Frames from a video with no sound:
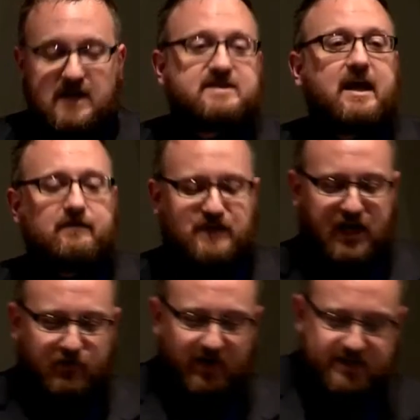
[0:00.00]
Instead of
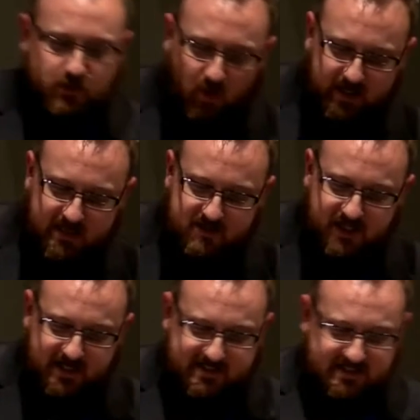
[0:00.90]
January 20th,
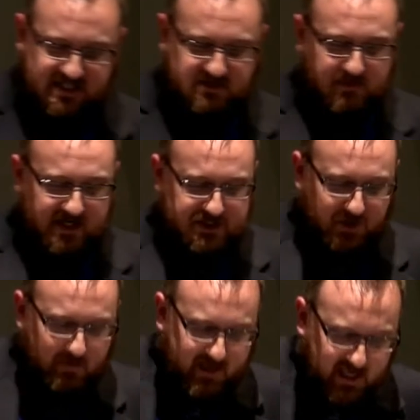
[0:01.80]
Jesus'
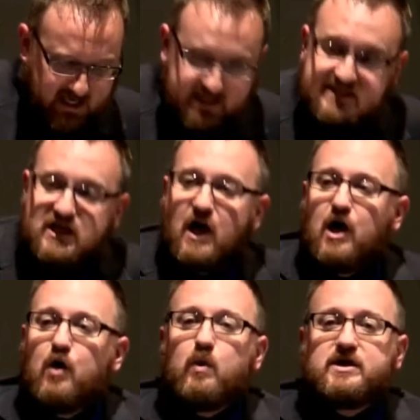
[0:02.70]
ministry begins
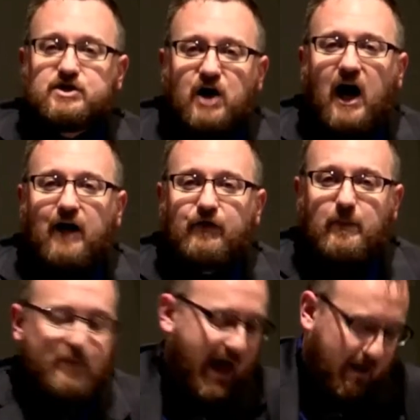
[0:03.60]
when John
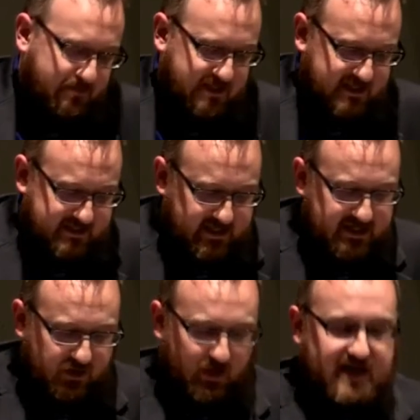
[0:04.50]
the Baptist
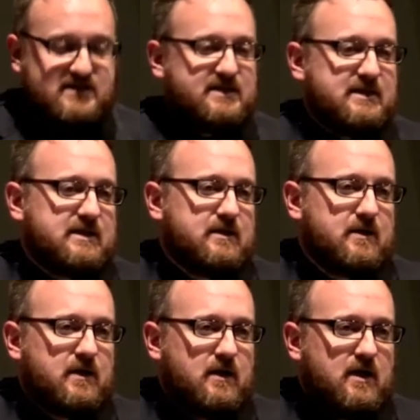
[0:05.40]
is arrested.
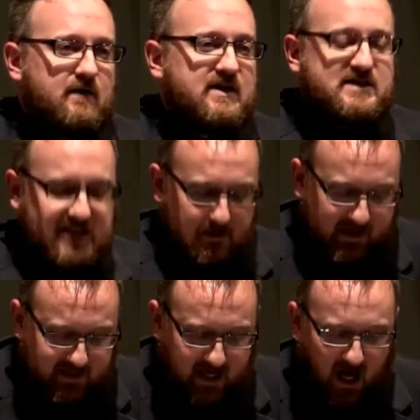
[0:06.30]
This seemingly